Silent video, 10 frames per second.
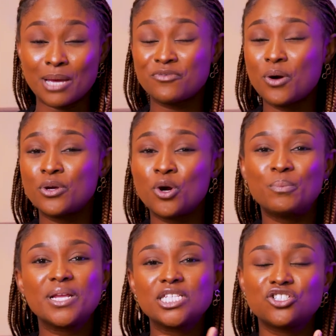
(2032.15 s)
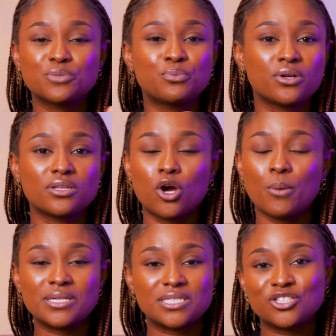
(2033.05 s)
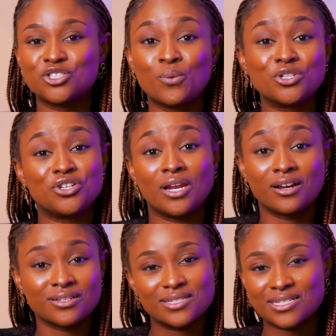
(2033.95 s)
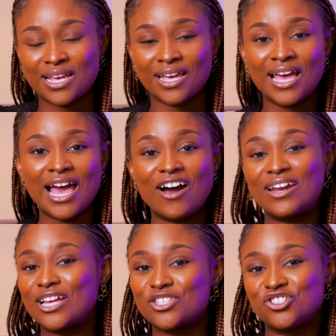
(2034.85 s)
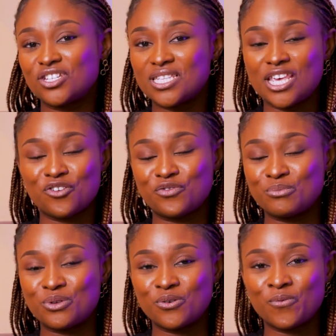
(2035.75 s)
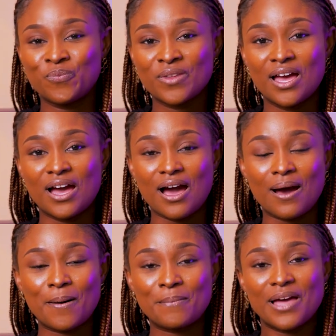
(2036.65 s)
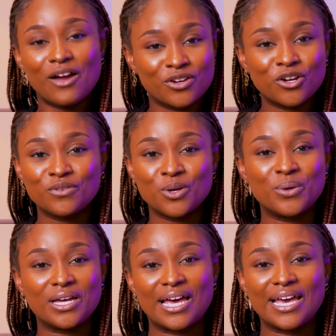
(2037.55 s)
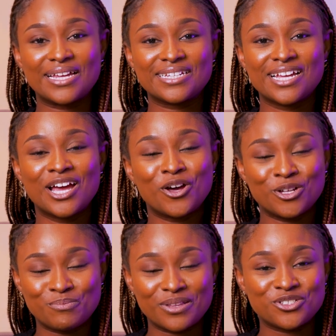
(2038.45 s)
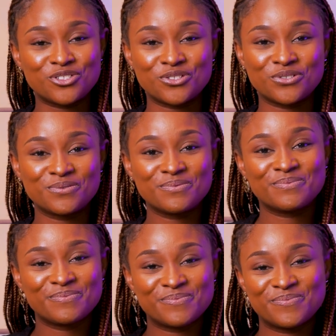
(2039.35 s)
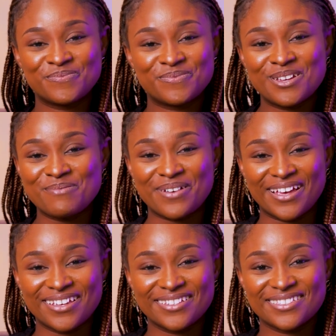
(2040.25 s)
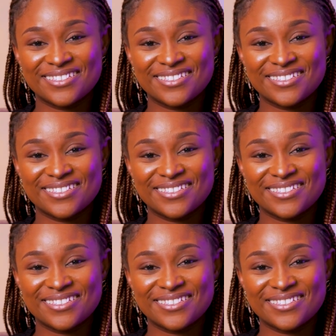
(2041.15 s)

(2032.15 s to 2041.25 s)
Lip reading: And before we go, please just put on the comment section what you learned today. I'd like to just hear from you. Have a lovely week ahead. God bless you. Bye.